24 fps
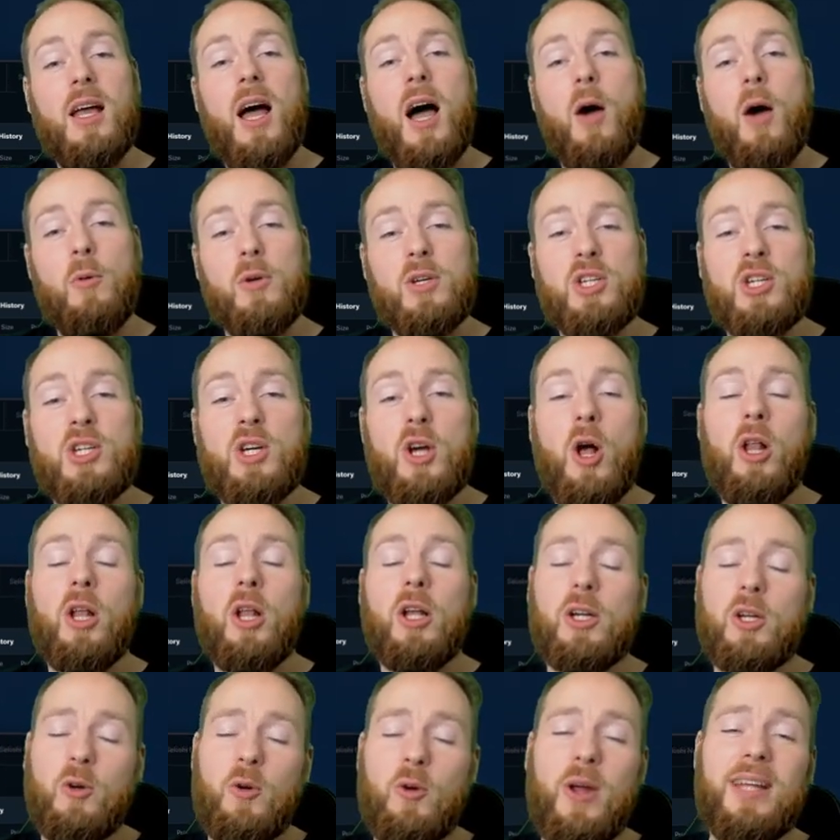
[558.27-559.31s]
I wish you all
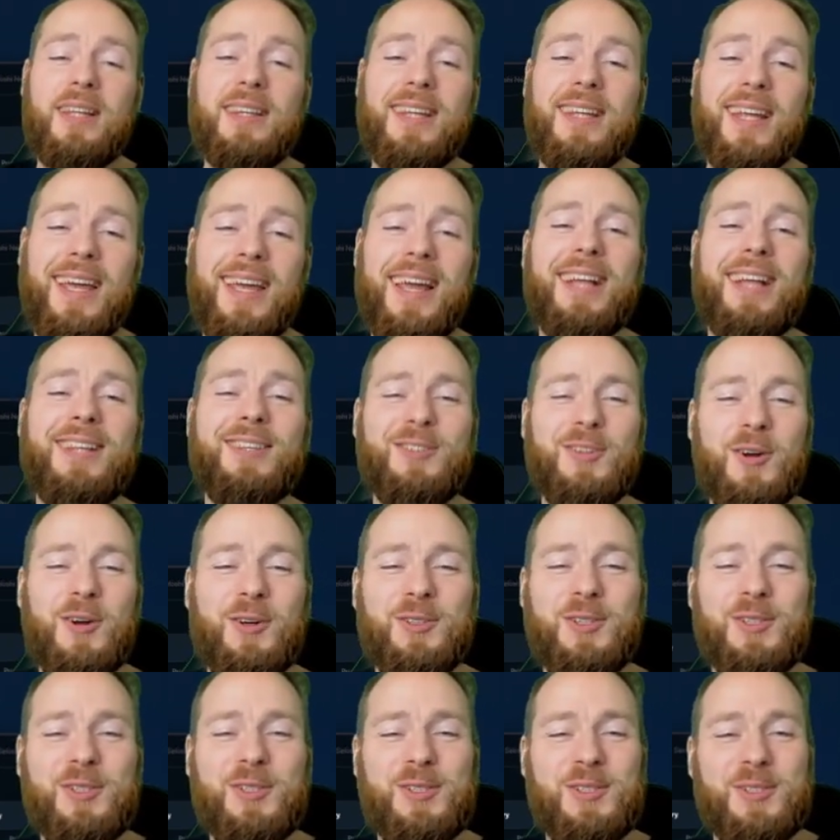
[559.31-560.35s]
a great day and talk
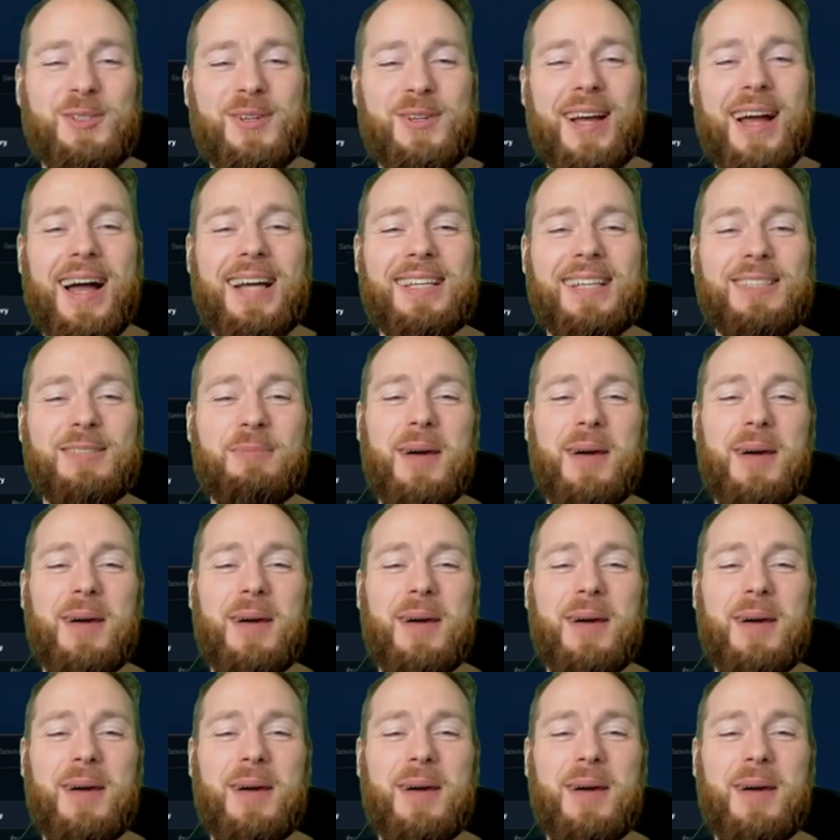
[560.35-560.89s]
to you soon, guys.